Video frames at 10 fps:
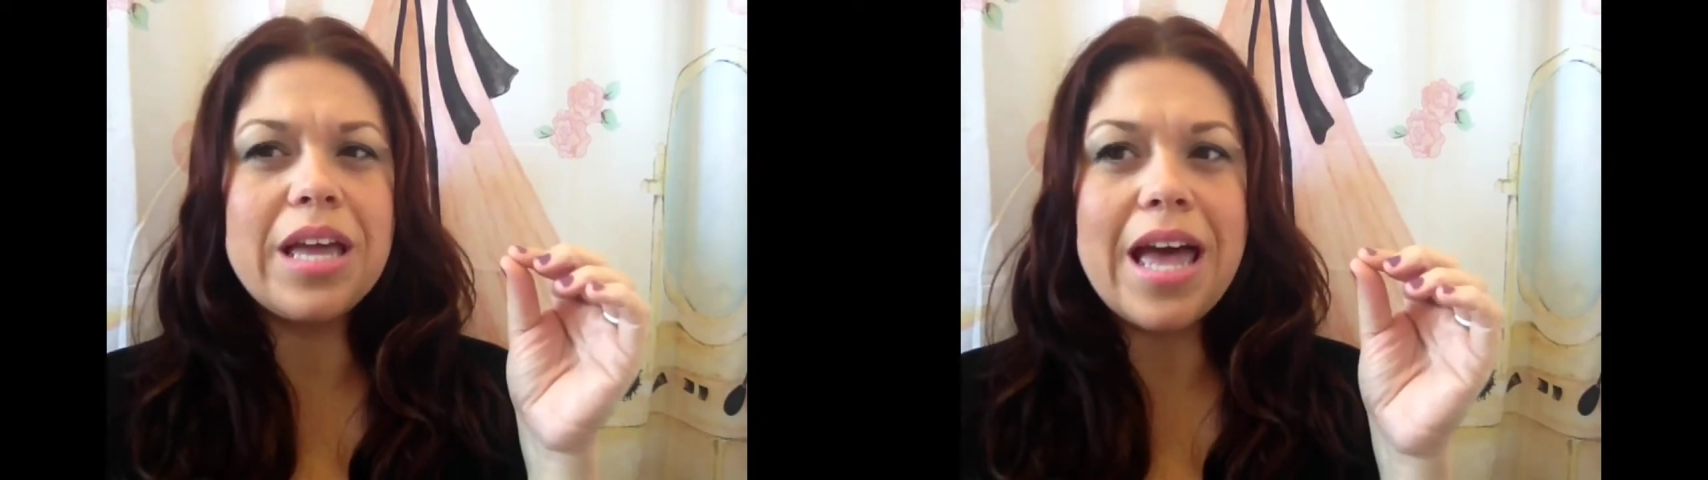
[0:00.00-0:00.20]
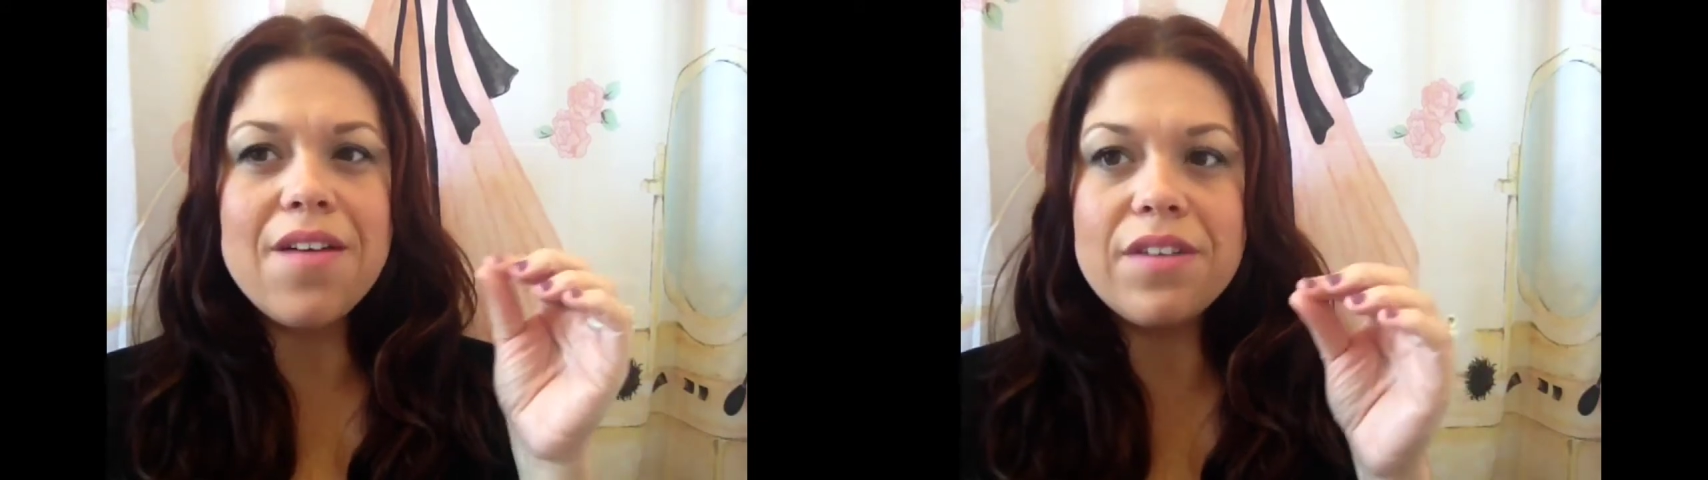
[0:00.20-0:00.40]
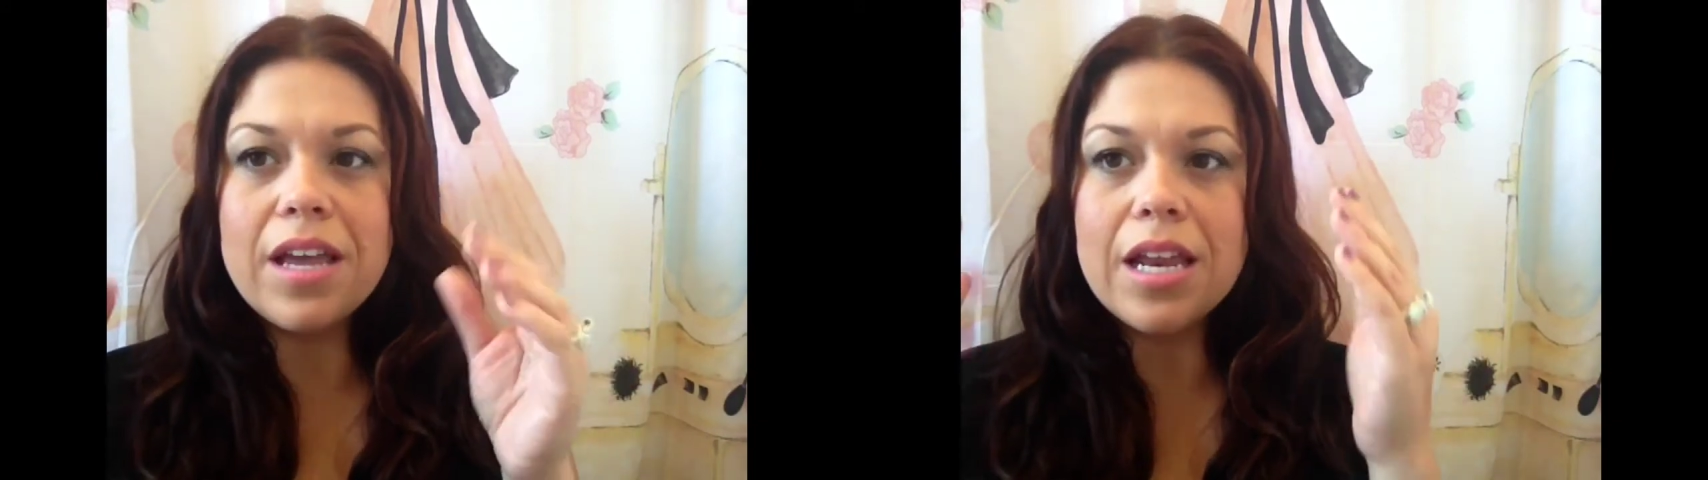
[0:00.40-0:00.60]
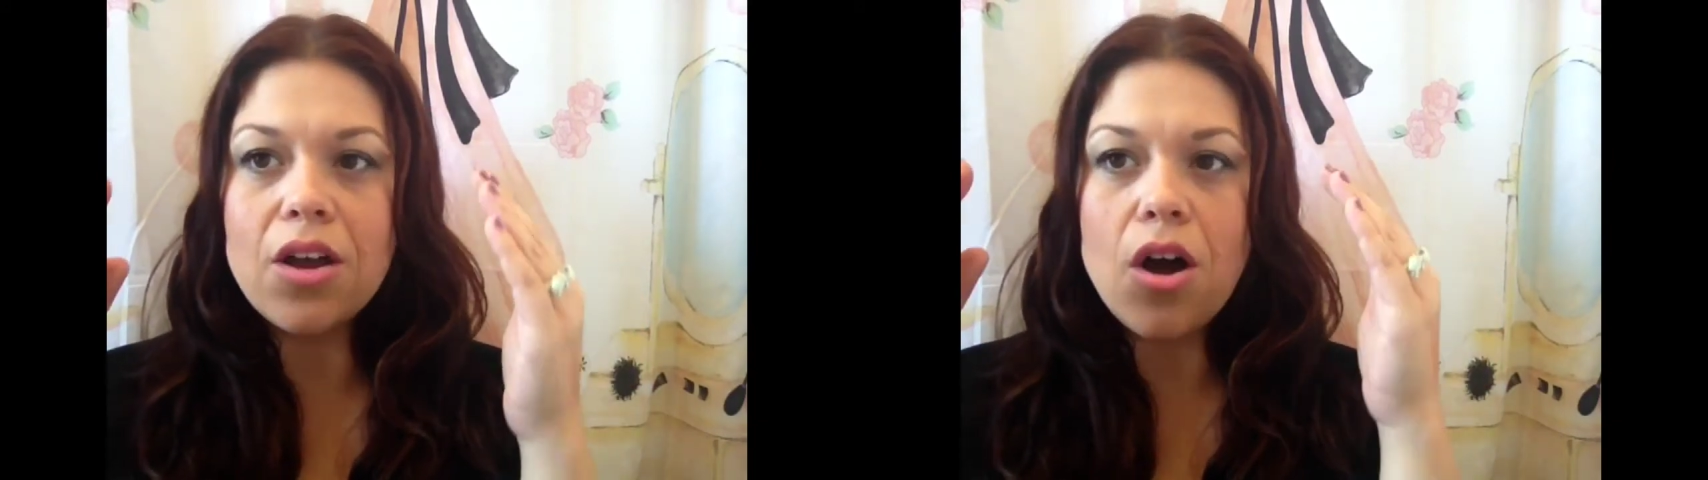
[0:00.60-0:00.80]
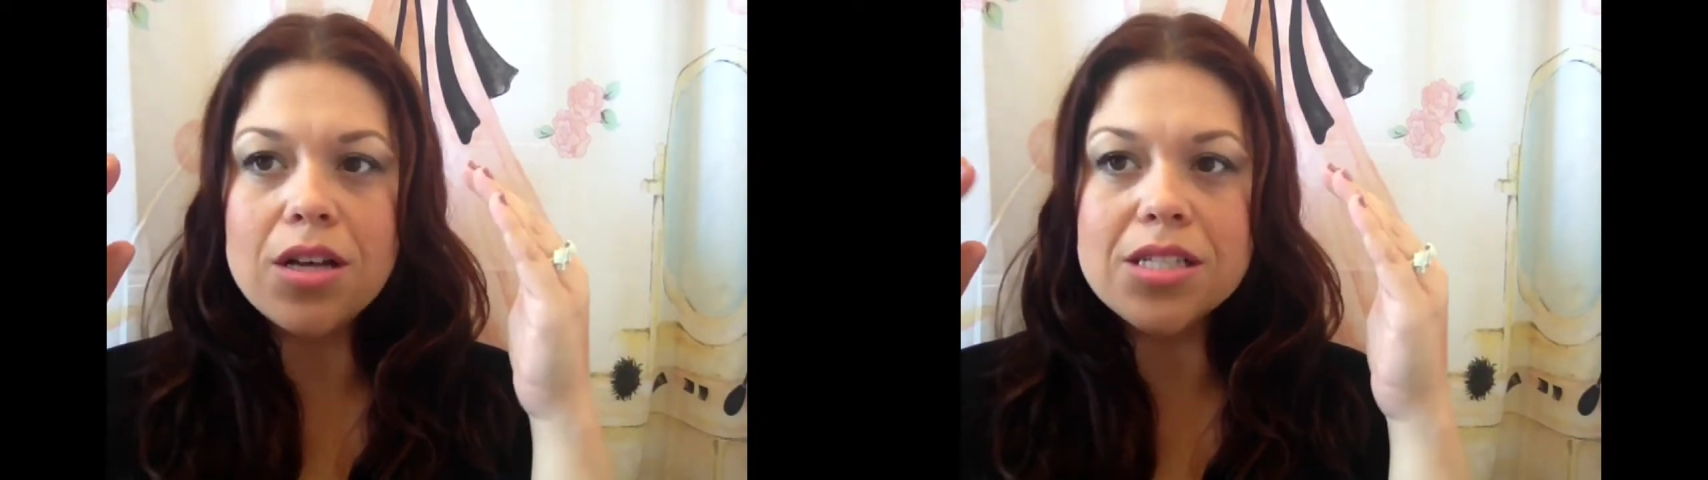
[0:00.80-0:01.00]
heavy and
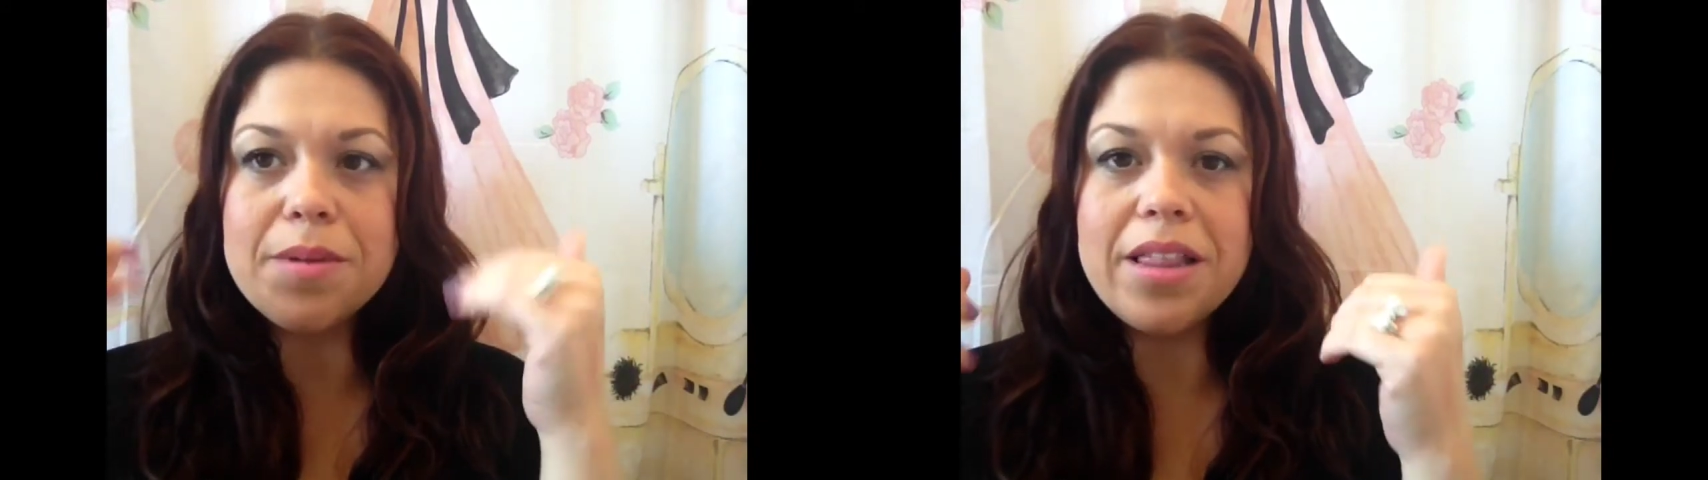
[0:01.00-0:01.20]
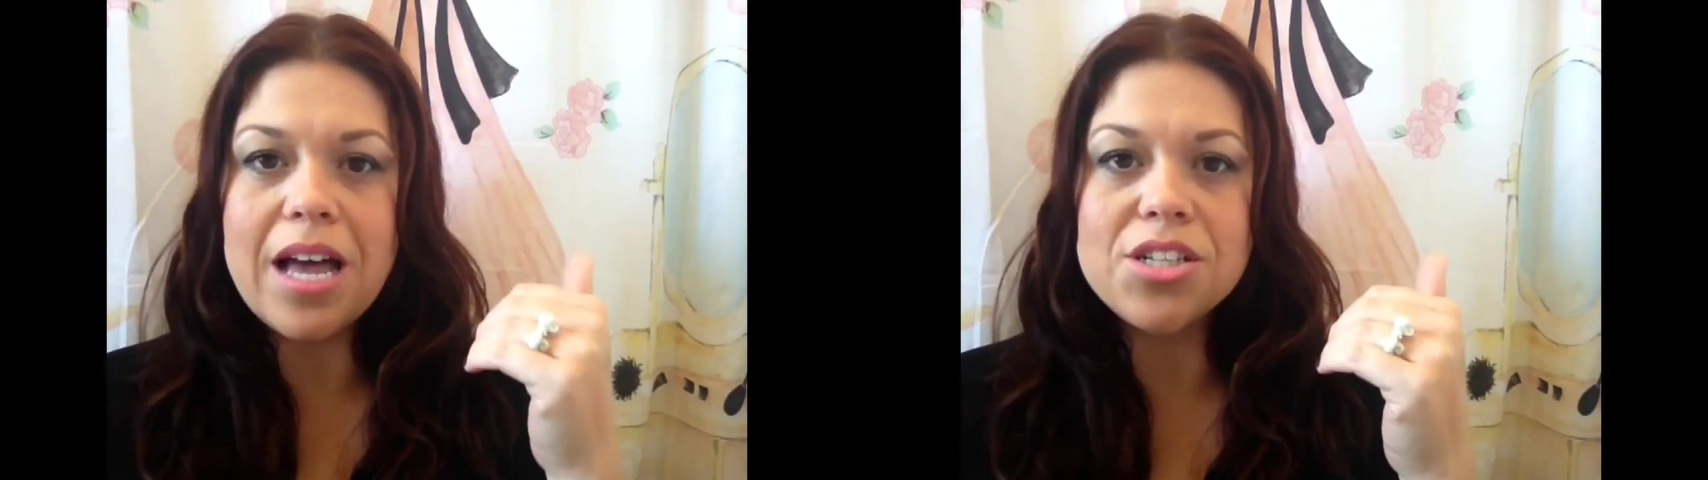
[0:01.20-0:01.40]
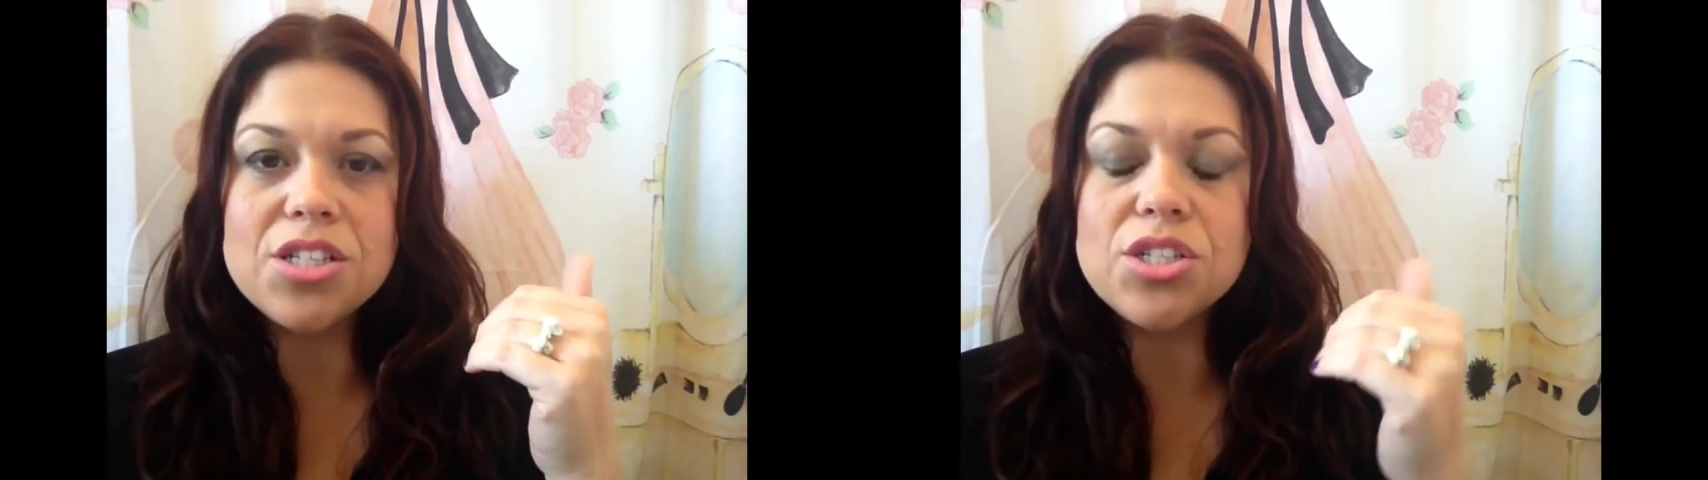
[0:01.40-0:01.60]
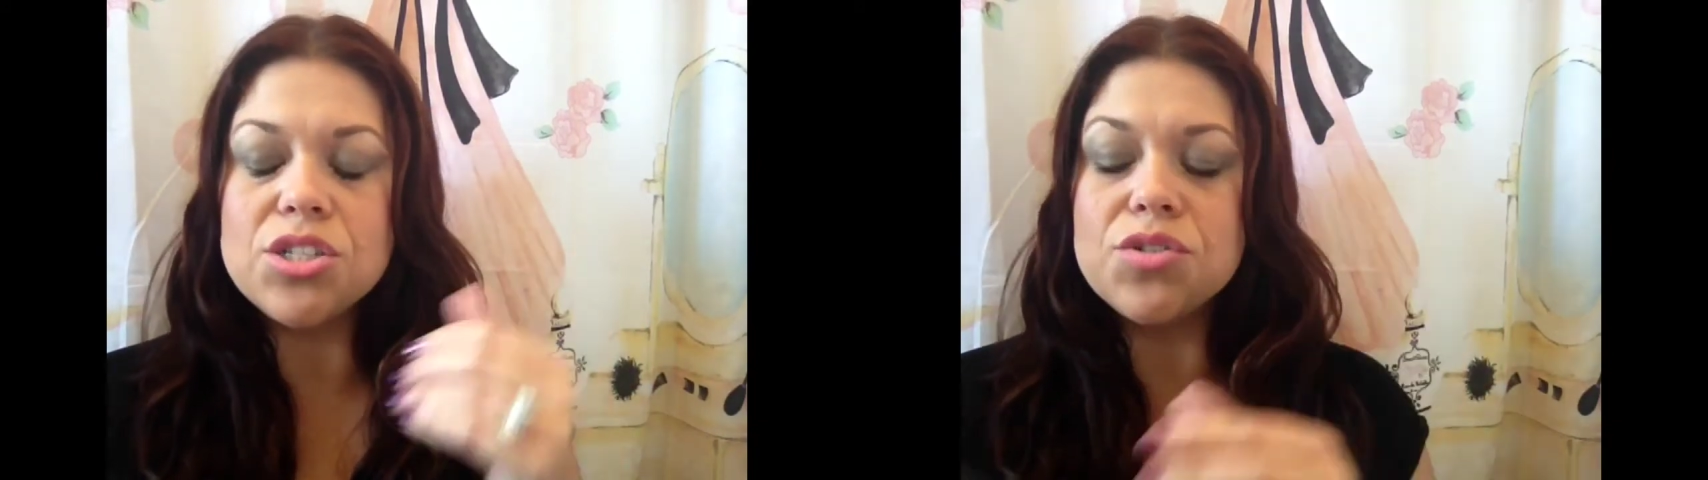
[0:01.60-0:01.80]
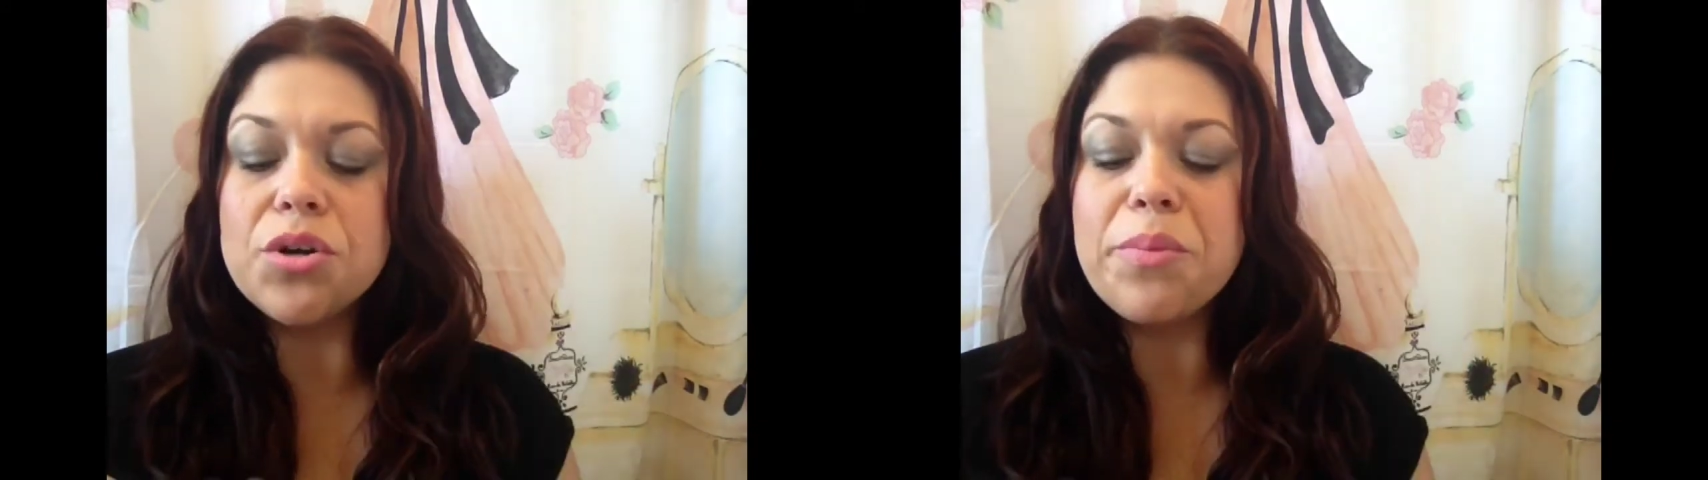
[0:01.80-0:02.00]
caused my lashes to
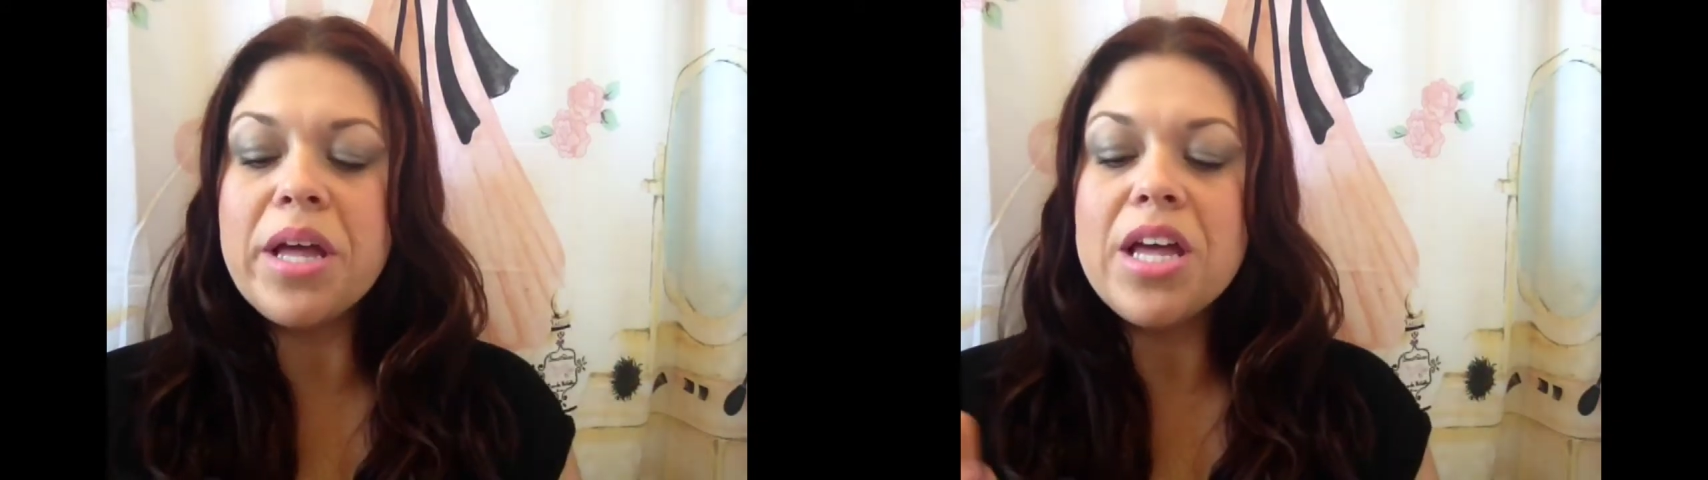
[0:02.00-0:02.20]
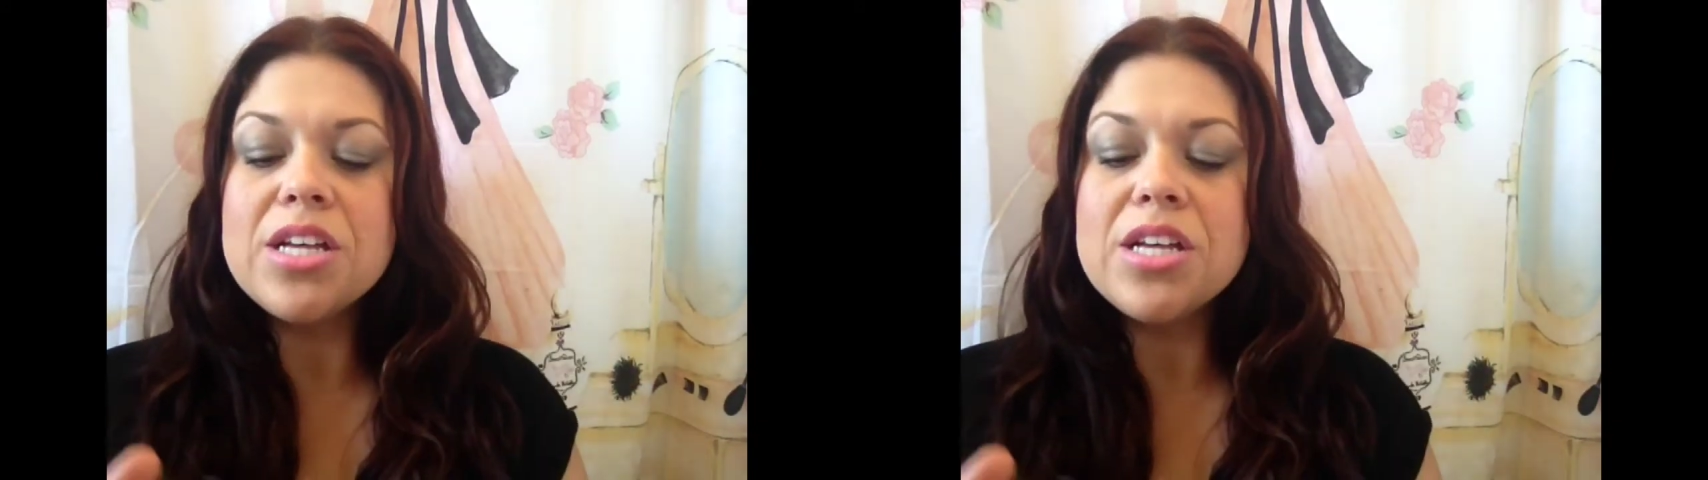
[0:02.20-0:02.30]
droop.